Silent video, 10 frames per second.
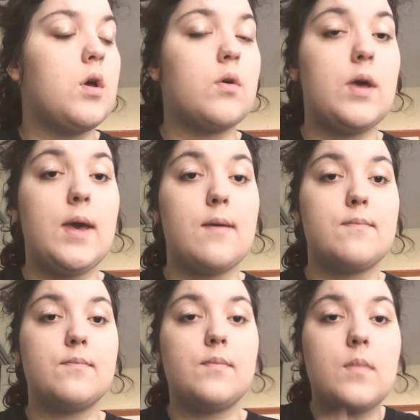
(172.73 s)
Okay,
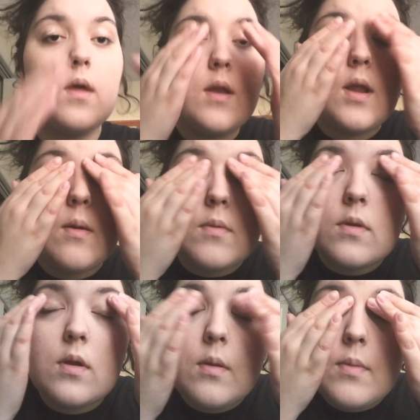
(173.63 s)
now I'm
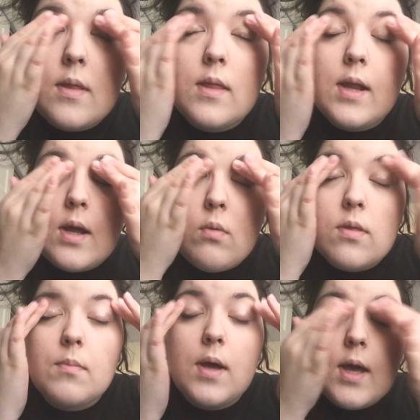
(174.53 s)
just gonna blend that out
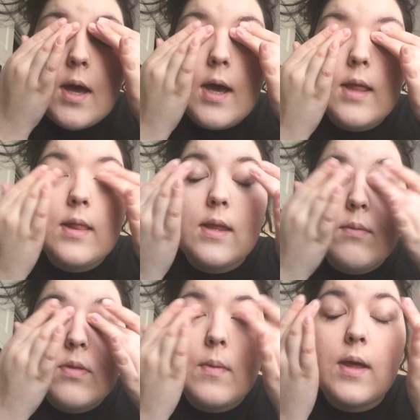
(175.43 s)
with my
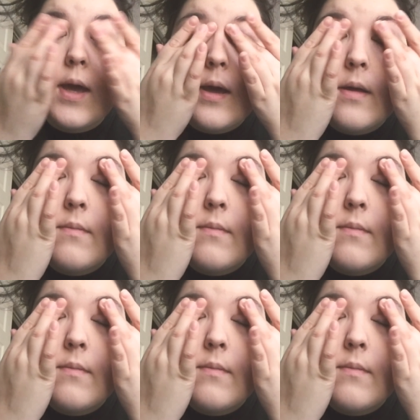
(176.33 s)
eyelid, with my